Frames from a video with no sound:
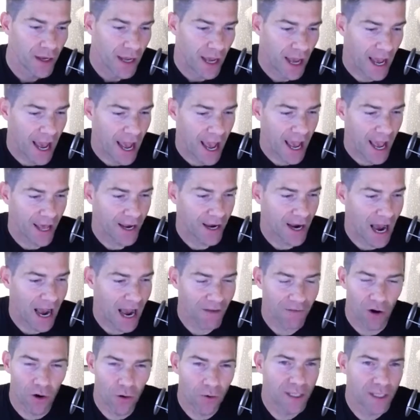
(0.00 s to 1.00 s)
And
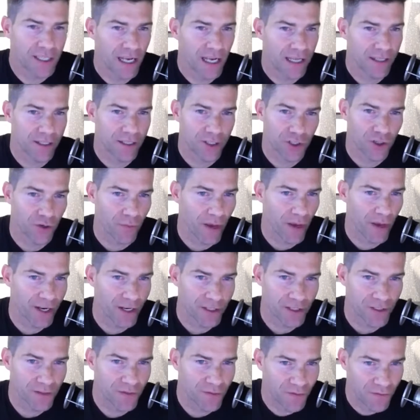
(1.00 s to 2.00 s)
I've always had this
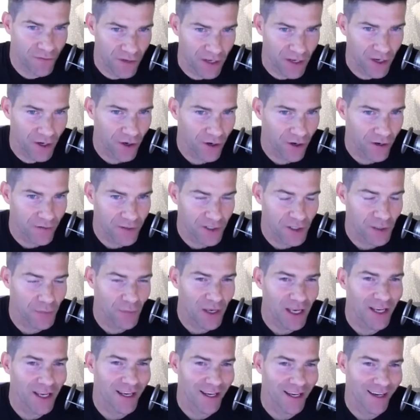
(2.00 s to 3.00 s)
tremendous fear of
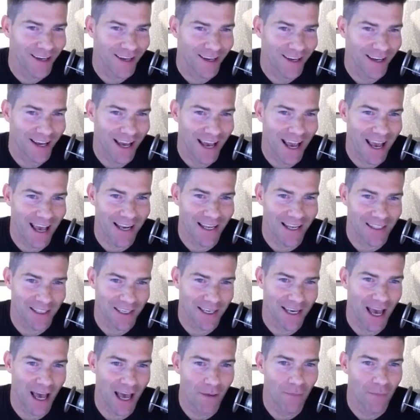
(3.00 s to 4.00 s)
speaking. And it's
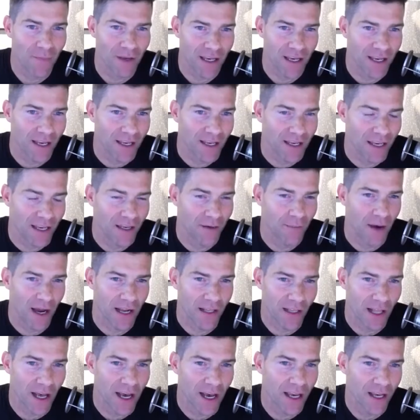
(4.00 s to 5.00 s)
kept me in my
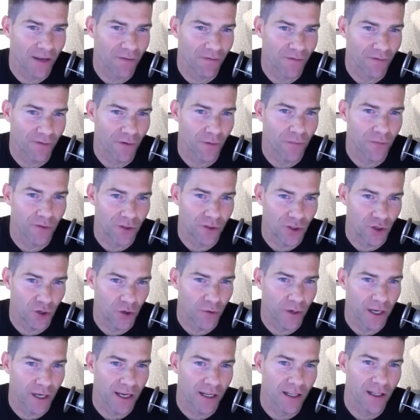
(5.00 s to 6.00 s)
life from
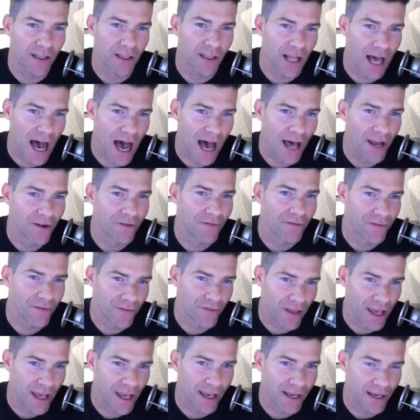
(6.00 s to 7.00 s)
doing a lot of
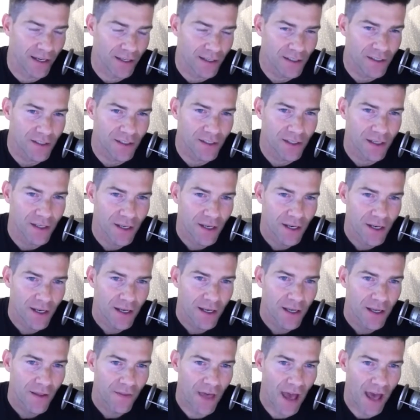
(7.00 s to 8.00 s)
things
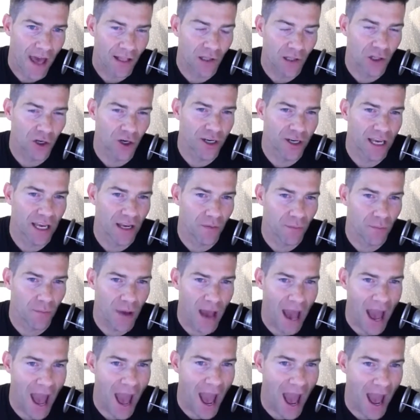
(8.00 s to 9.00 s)
that, looking
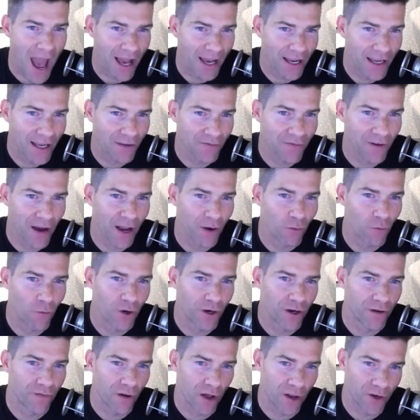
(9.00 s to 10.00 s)
back, if I would
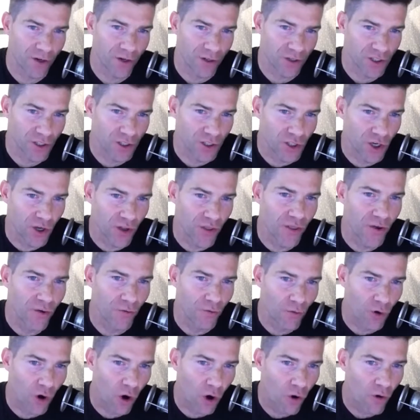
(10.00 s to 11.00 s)
have understood the
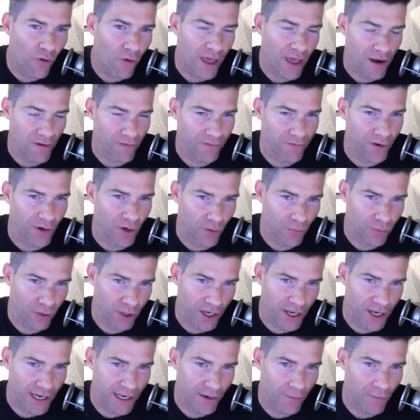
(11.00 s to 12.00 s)
role that fear
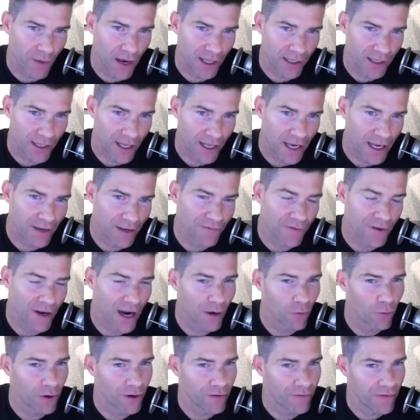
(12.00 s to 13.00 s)
played in my life, and I
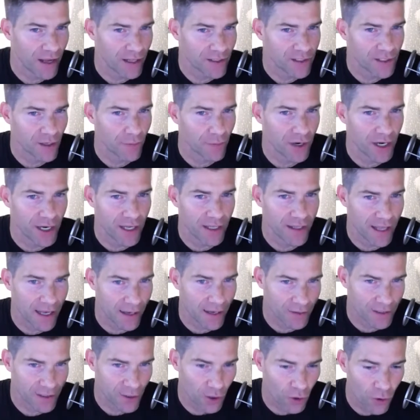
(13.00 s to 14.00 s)
would have had somebody that
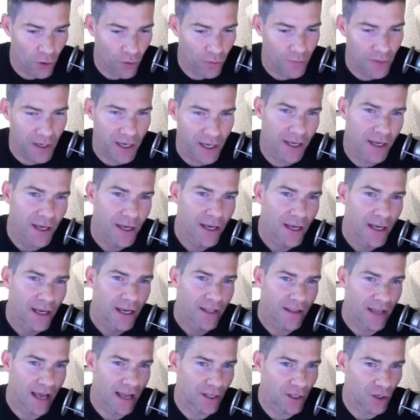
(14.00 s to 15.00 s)
told me
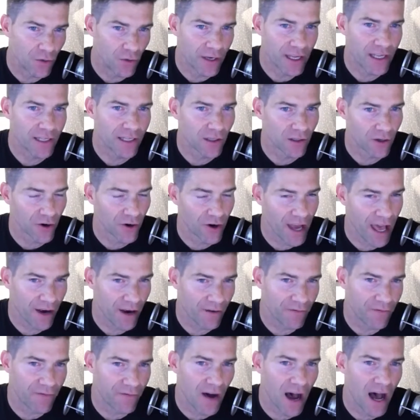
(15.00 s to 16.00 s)
that you need to learn how to
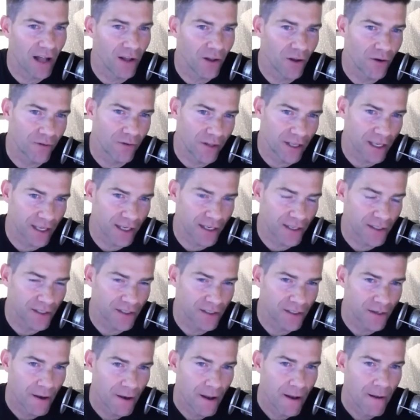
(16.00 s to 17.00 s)
follow
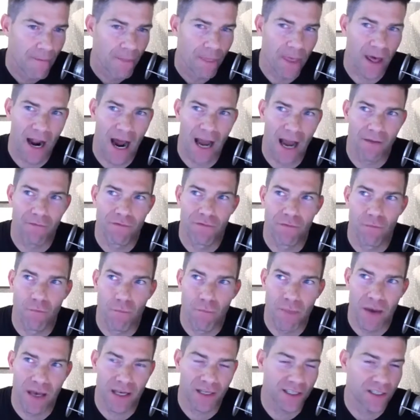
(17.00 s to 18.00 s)
these, that I've
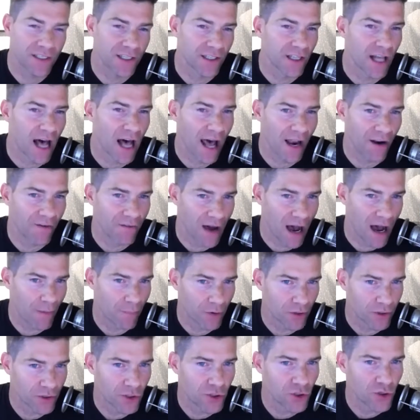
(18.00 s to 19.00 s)
missed a lot of
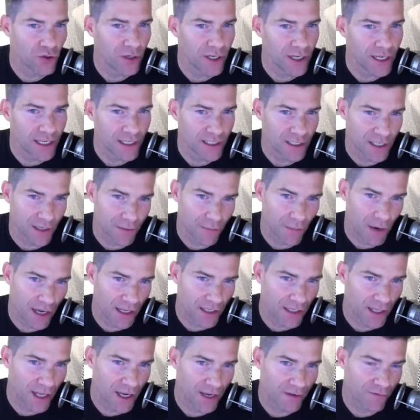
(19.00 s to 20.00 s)
opportunities in my
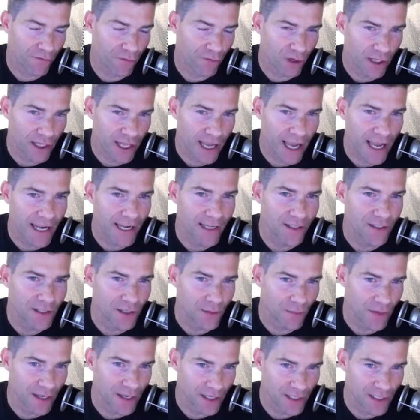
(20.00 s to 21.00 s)
life related to
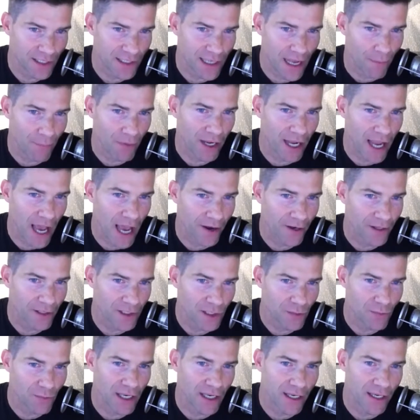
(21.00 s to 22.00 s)
me stepping out and
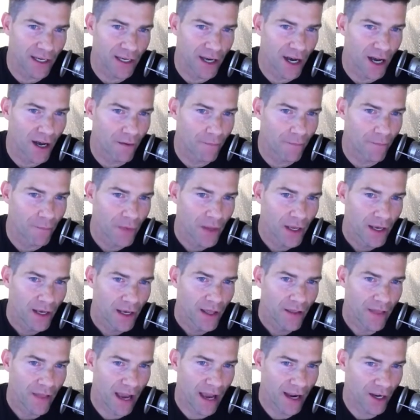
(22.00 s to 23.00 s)
speaking up
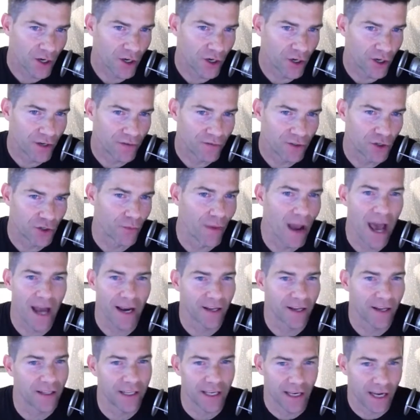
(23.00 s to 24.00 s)
that could have
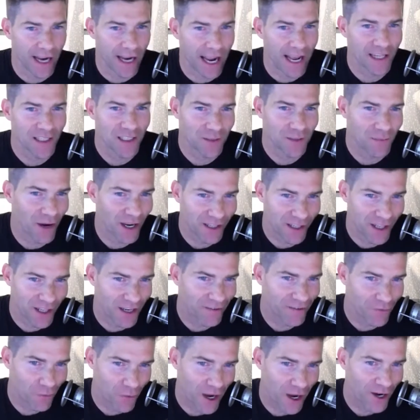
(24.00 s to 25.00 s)
dramatically enhanced my
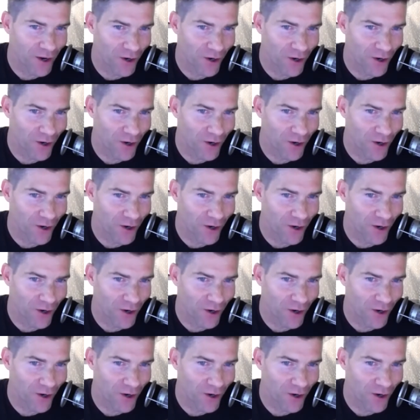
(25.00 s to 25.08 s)
life way